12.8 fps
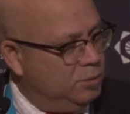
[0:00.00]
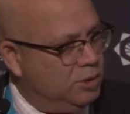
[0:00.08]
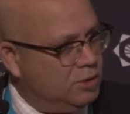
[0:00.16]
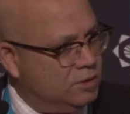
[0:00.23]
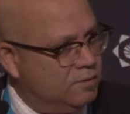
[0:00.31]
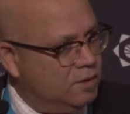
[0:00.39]

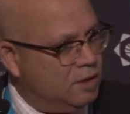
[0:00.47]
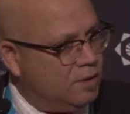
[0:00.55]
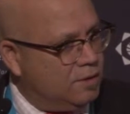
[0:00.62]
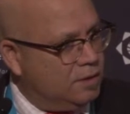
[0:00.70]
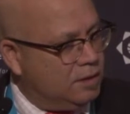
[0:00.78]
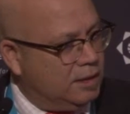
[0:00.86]
because of the
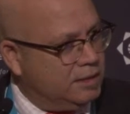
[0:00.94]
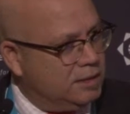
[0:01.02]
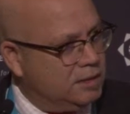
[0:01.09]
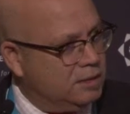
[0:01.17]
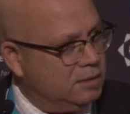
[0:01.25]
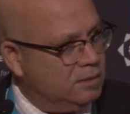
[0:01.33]
current
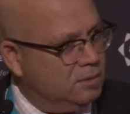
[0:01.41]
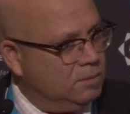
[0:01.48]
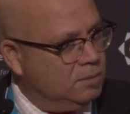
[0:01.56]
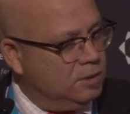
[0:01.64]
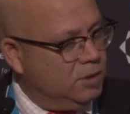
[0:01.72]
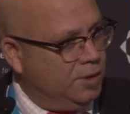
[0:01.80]
crisis in the
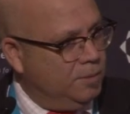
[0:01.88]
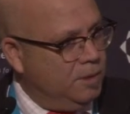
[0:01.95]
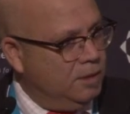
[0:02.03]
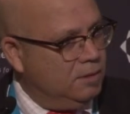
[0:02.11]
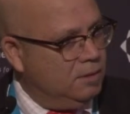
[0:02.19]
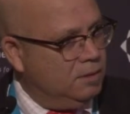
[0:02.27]
global
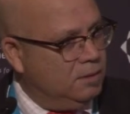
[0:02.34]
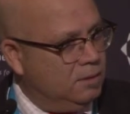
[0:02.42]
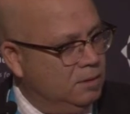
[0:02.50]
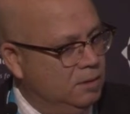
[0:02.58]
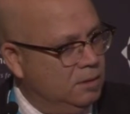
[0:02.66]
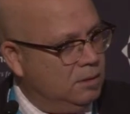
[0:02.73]
economy.
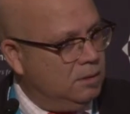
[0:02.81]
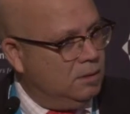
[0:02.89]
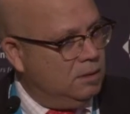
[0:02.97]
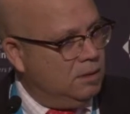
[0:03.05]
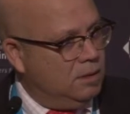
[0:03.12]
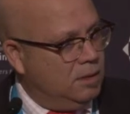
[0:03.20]

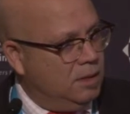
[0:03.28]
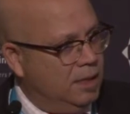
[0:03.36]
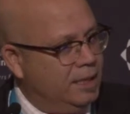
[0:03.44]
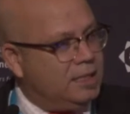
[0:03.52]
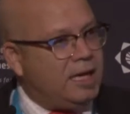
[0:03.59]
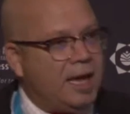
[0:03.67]

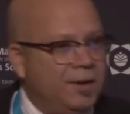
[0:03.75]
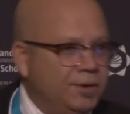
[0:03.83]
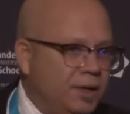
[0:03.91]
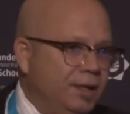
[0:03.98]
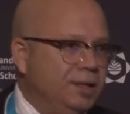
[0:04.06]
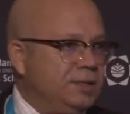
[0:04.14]
It
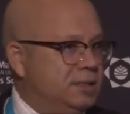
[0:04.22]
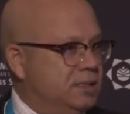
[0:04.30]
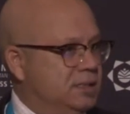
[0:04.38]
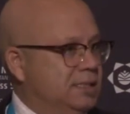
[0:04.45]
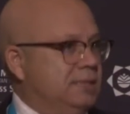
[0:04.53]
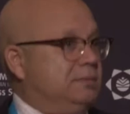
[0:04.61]
cannot
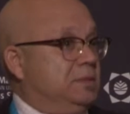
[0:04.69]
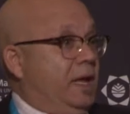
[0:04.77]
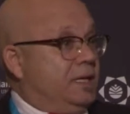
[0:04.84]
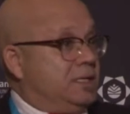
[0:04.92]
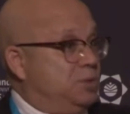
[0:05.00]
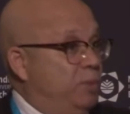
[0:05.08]

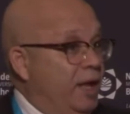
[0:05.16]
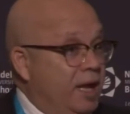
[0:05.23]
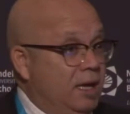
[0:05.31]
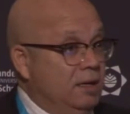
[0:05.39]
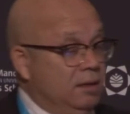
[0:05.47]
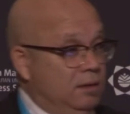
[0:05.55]

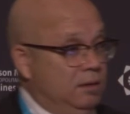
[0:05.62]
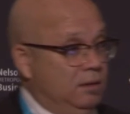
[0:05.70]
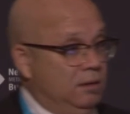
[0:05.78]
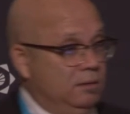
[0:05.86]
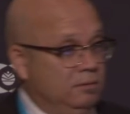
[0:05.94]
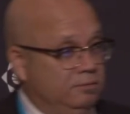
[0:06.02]
explain,
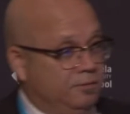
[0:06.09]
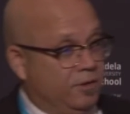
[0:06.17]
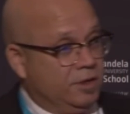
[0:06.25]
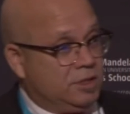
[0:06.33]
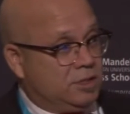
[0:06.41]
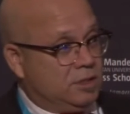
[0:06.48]

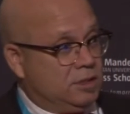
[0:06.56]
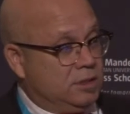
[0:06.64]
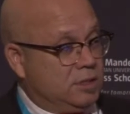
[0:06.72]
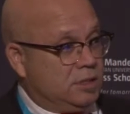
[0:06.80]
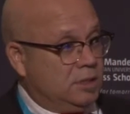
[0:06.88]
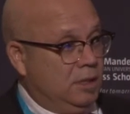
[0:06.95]
for
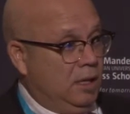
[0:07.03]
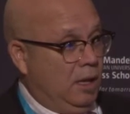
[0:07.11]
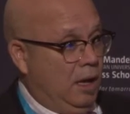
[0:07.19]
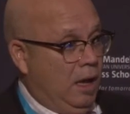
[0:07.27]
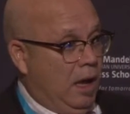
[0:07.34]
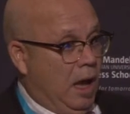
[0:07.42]
instance,
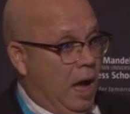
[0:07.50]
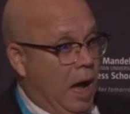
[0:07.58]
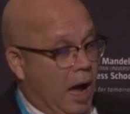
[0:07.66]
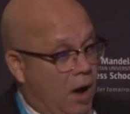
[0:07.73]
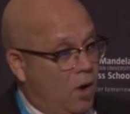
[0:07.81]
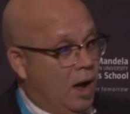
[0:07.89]

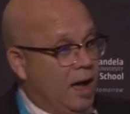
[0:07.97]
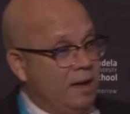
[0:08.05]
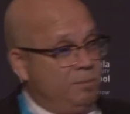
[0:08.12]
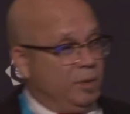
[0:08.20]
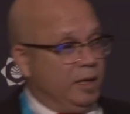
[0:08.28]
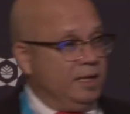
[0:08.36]
how
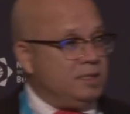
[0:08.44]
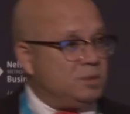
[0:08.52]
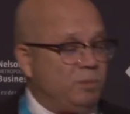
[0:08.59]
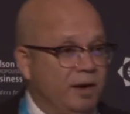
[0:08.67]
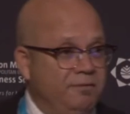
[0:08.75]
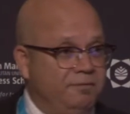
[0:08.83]
I
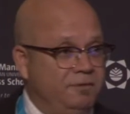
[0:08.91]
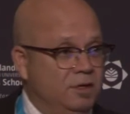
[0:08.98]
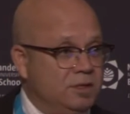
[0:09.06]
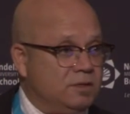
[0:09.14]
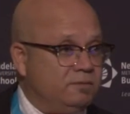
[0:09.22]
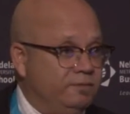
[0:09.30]
placed my
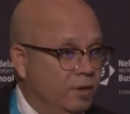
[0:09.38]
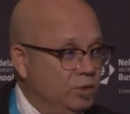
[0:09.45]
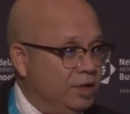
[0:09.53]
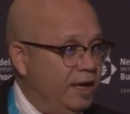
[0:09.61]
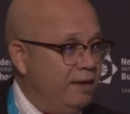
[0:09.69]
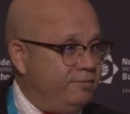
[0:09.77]
first
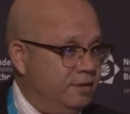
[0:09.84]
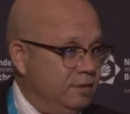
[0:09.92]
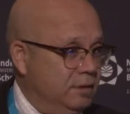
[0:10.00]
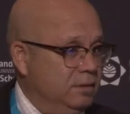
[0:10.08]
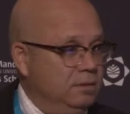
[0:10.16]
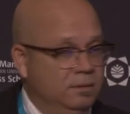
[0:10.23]
vote
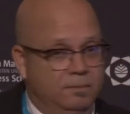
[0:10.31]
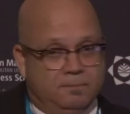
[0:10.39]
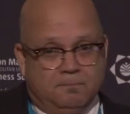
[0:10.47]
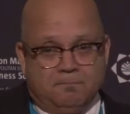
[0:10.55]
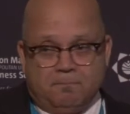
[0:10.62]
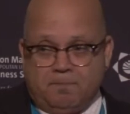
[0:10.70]
ever
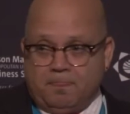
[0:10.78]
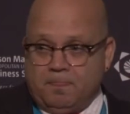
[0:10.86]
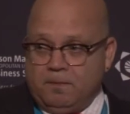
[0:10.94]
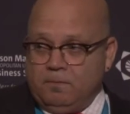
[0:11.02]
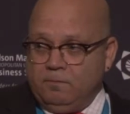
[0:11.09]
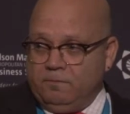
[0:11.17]

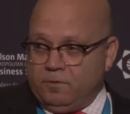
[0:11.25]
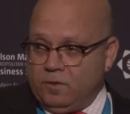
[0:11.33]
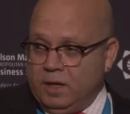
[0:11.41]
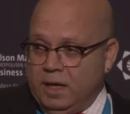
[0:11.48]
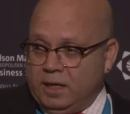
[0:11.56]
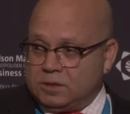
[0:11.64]

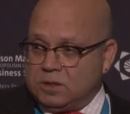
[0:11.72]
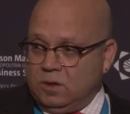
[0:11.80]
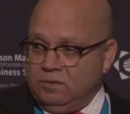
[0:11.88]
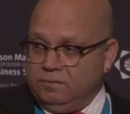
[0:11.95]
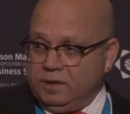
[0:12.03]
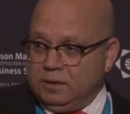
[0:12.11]
for an
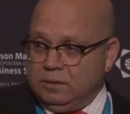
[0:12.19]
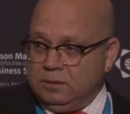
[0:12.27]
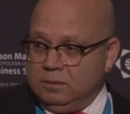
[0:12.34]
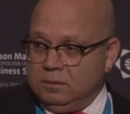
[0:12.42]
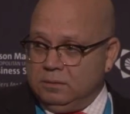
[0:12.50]
ex-convict.